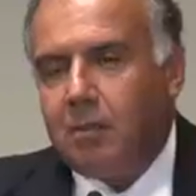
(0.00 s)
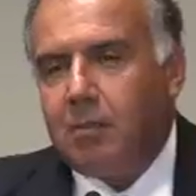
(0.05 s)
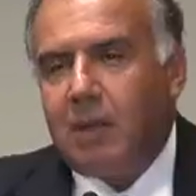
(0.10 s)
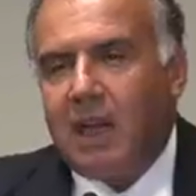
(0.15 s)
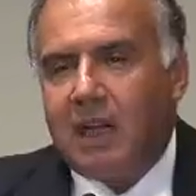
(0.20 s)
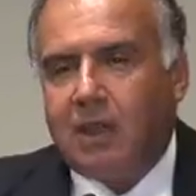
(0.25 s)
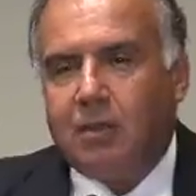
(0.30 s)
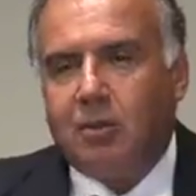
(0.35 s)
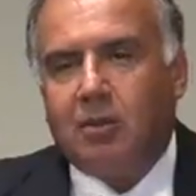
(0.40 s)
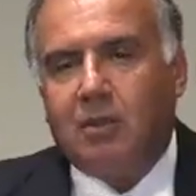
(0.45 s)
it
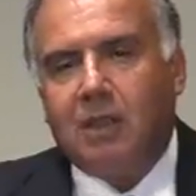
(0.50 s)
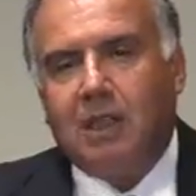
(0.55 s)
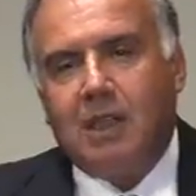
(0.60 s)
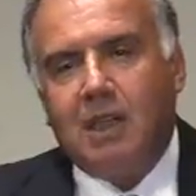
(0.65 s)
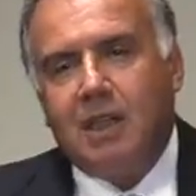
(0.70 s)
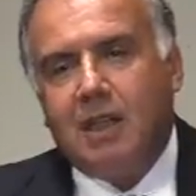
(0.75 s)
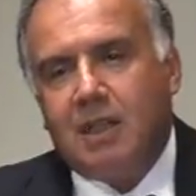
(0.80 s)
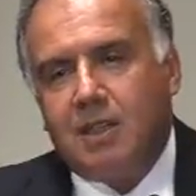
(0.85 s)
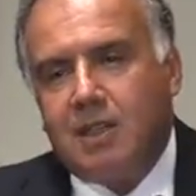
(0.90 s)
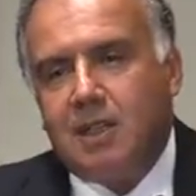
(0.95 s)
back to the
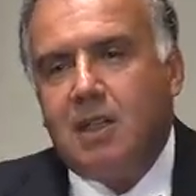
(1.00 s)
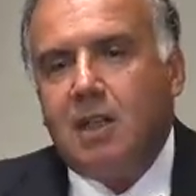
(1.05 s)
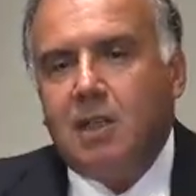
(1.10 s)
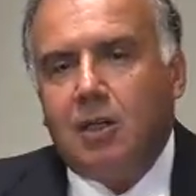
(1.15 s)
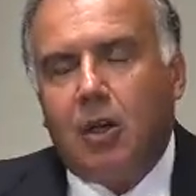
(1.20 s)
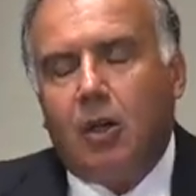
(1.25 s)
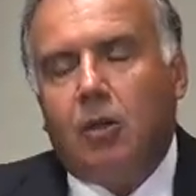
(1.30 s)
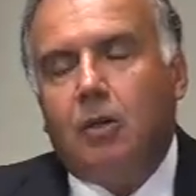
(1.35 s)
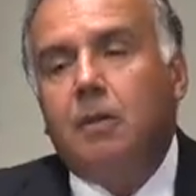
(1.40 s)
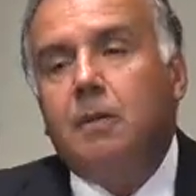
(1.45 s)
year
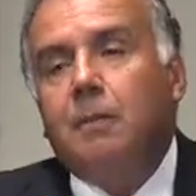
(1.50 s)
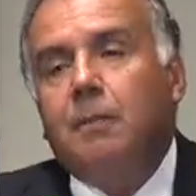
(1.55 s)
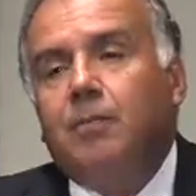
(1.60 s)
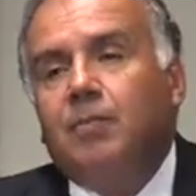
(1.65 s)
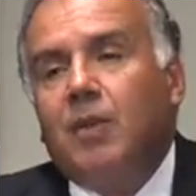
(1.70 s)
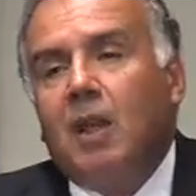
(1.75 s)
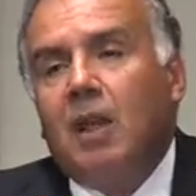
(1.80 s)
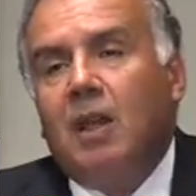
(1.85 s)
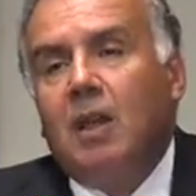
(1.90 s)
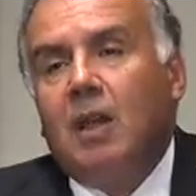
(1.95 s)
zero.
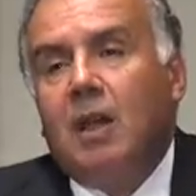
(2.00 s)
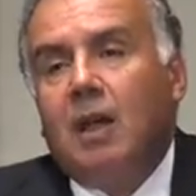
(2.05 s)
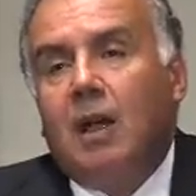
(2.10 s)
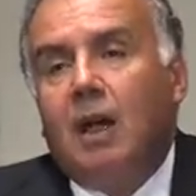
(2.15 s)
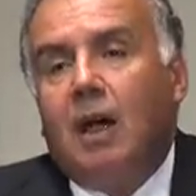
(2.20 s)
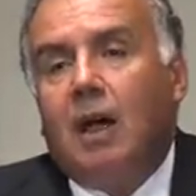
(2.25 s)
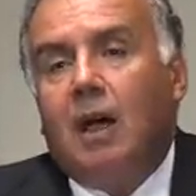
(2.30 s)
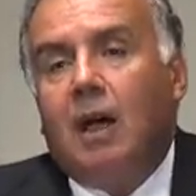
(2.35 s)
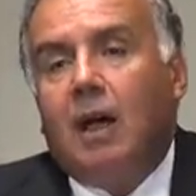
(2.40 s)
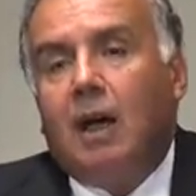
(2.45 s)

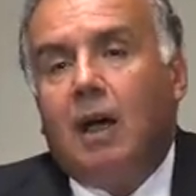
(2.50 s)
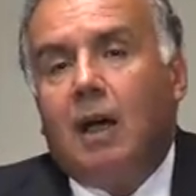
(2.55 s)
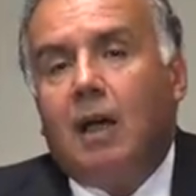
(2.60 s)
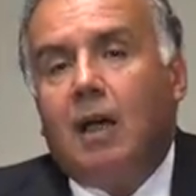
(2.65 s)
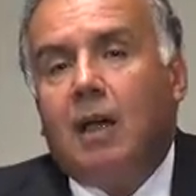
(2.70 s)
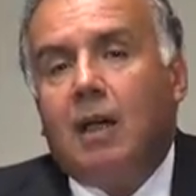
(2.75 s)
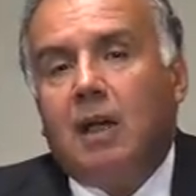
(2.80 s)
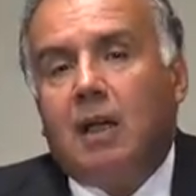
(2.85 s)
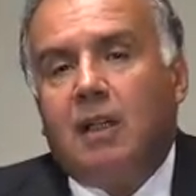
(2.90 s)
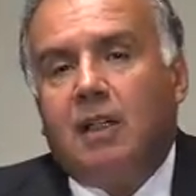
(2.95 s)

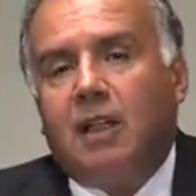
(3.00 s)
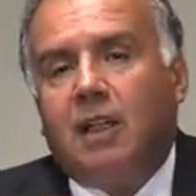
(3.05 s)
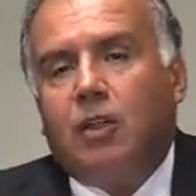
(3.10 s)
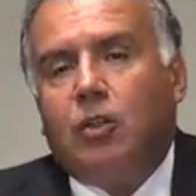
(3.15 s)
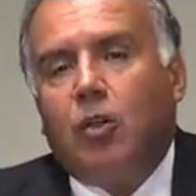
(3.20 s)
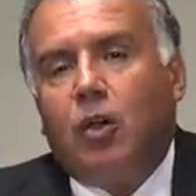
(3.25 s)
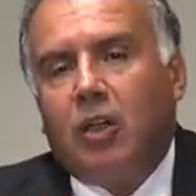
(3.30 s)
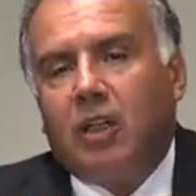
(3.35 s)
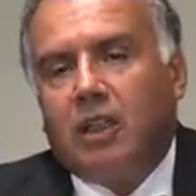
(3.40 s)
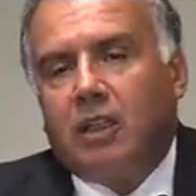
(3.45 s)

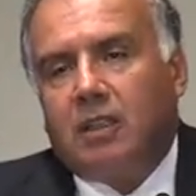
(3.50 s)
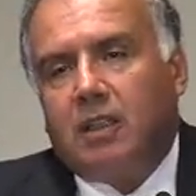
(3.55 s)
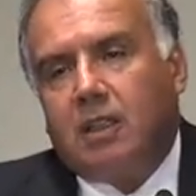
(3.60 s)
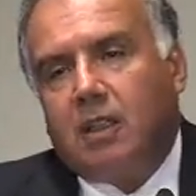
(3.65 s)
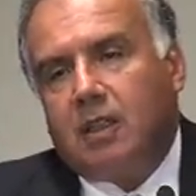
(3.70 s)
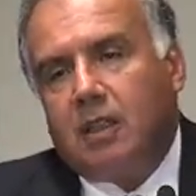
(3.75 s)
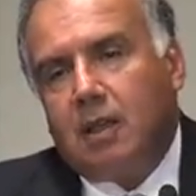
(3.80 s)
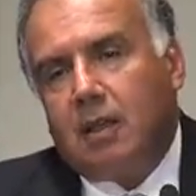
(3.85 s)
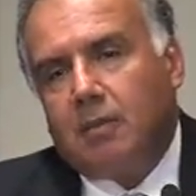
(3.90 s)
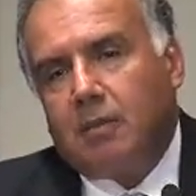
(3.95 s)
Recorded
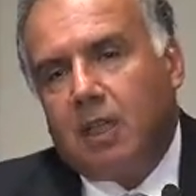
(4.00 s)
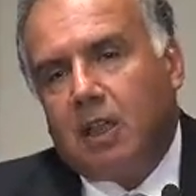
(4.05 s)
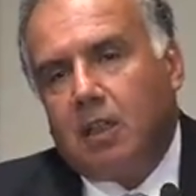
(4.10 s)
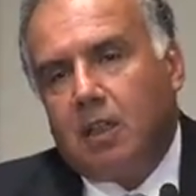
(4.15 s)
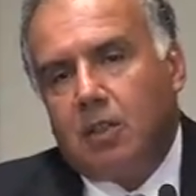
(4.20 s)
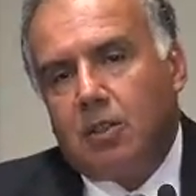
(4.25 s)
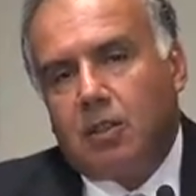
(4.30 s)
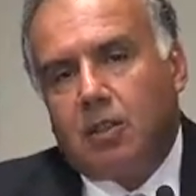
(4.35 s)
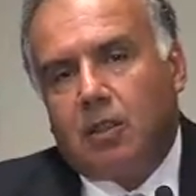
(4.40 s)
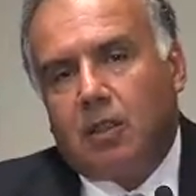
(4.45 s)
economic
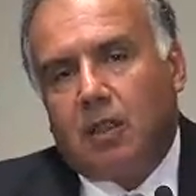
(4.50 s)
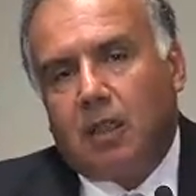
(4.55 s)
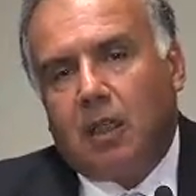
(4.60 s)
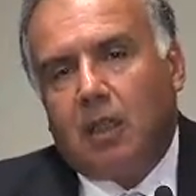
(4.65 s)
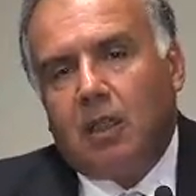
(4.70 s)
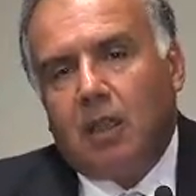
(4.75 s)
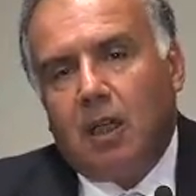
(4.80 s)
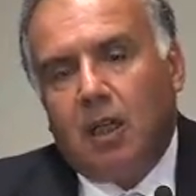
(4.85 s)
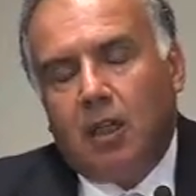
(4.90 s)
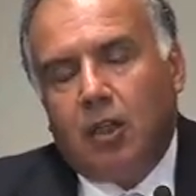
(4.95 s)

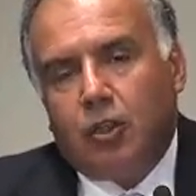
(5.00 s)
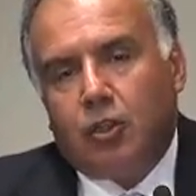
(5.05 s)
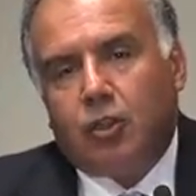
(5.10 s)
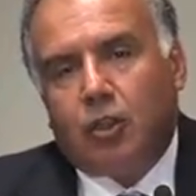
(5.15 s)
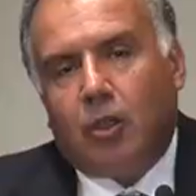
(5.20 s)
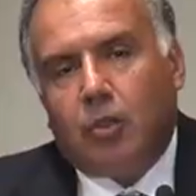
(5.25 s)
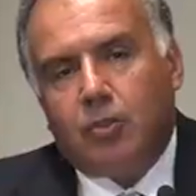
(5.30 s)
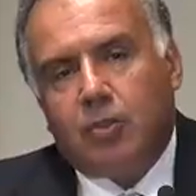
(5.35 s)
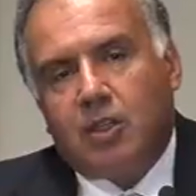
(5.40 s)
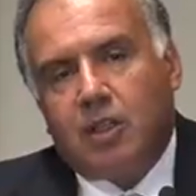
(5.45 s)
history
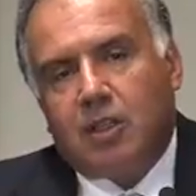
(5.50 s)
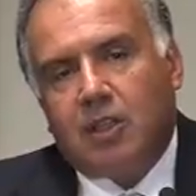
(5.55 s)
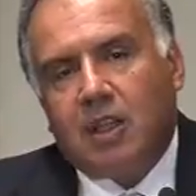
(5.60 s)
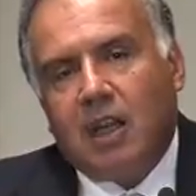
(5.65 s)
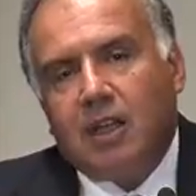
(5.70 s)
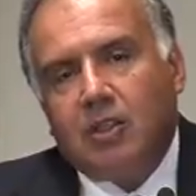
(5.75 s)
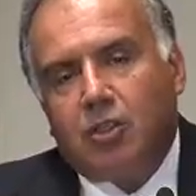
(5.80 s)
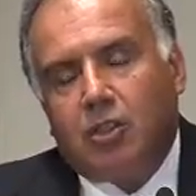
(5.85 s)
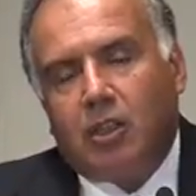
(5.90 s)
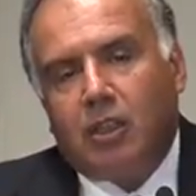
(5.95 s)
shows
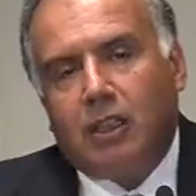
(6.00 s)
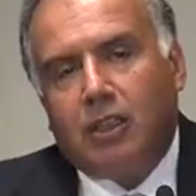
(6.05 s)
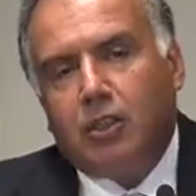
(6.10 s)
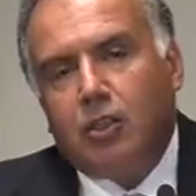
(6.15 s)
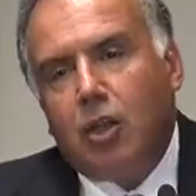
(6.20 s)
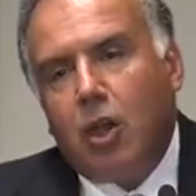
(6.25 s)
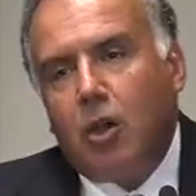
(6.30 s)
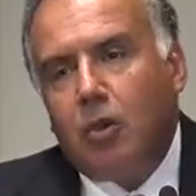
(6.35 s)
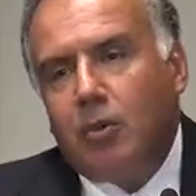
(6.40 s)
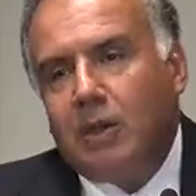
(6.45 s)
essentially
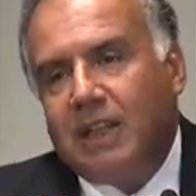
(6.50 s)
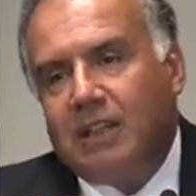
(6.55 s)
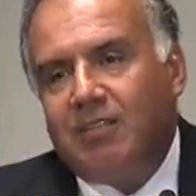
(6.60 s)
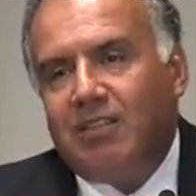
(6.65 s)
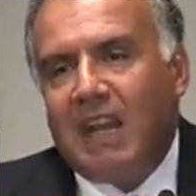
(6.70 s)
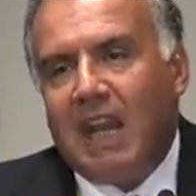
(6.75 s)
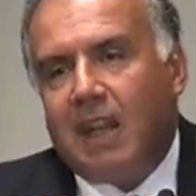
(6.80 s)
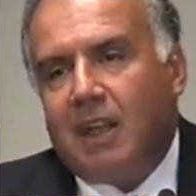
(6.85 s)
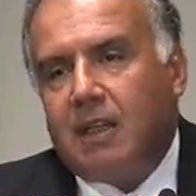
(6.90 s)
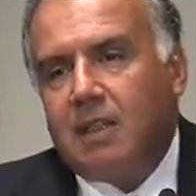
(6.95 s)
no
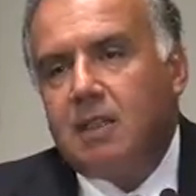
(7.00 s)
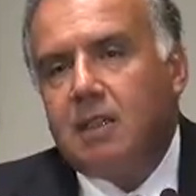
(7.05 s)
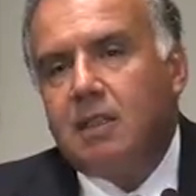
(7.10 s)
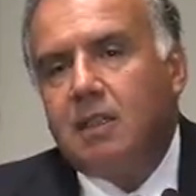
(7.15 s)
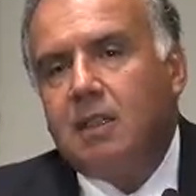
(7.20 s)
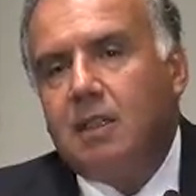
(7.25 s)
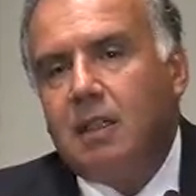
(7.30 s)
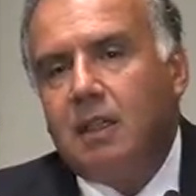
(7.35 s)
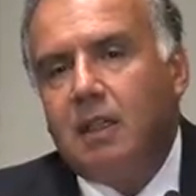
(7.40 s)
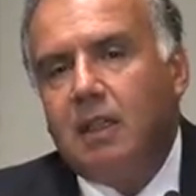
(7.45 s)

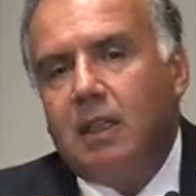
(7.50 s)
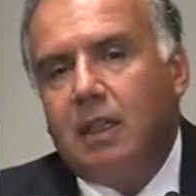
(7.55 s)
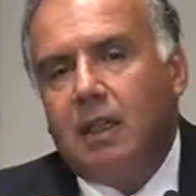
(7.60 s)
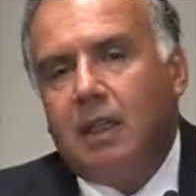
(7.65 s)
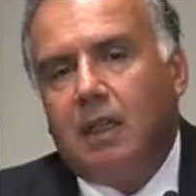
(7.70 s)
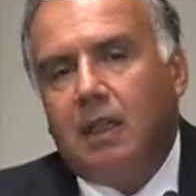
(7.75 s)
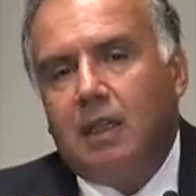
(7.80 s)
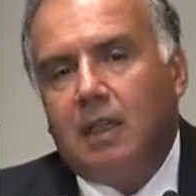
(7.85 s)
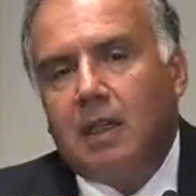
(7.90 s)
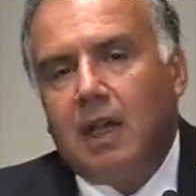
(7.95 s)
advance
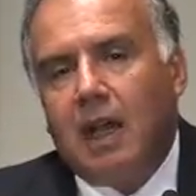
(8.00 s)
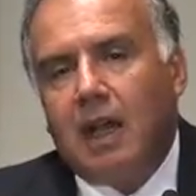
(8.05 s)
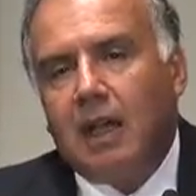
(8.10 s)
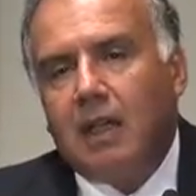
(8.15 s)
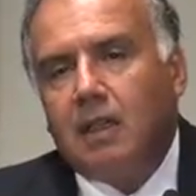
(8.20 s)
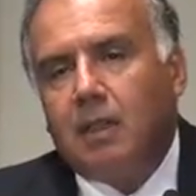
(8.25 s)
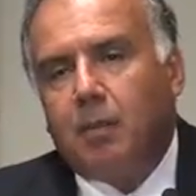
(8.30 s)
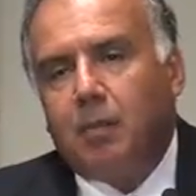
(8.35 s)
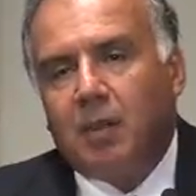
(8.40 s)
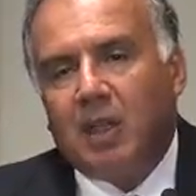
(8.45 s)
in
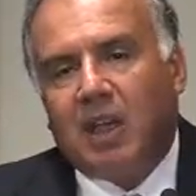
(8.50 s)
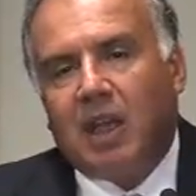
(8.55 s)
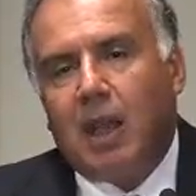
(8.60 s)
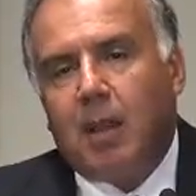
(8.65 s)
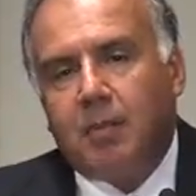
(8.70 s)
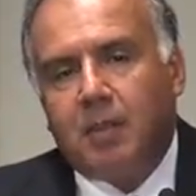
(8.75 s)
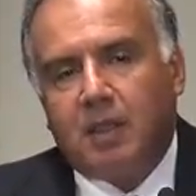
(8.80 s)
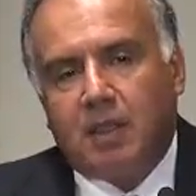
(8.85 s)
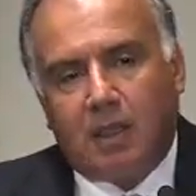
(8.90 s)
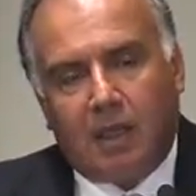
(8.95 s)
either per
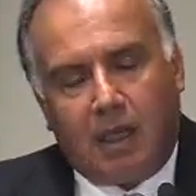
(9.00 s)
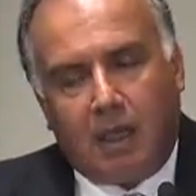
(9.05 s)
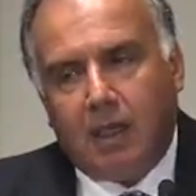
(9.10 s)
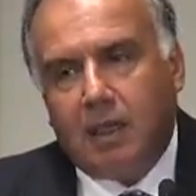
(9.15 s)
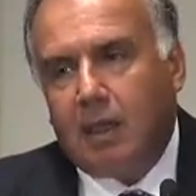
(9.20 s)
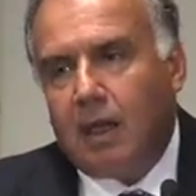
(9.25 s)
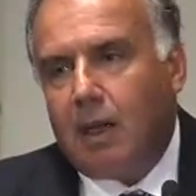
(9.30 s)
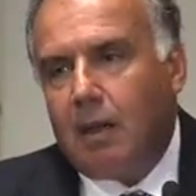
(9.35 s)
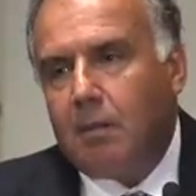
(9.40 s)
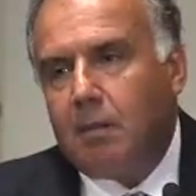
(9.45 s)
capita
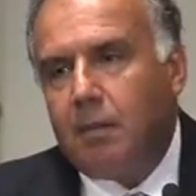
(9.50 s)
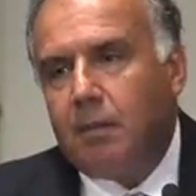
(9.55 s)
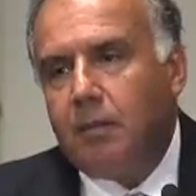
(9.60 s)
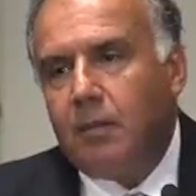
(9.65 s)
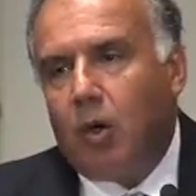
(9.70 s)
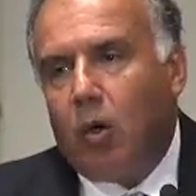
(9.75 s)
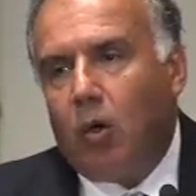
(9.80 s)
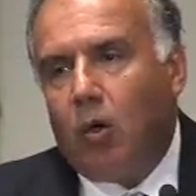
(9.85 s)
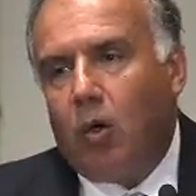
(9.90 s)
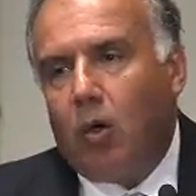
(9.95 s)
income
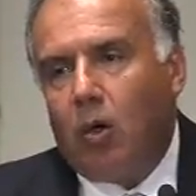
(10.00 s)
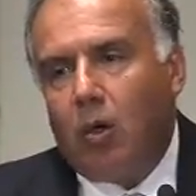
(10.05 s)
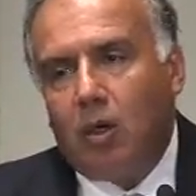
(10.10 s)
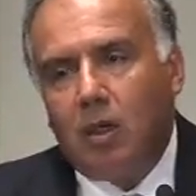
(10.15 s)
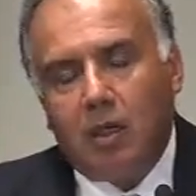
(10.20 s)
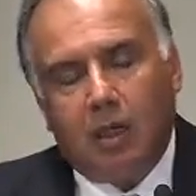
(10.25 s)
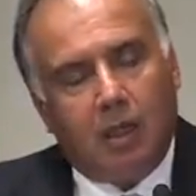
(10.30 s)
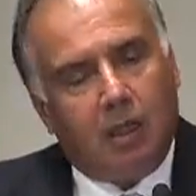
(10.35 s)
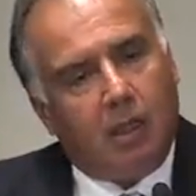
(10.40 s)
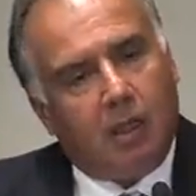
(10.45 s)
or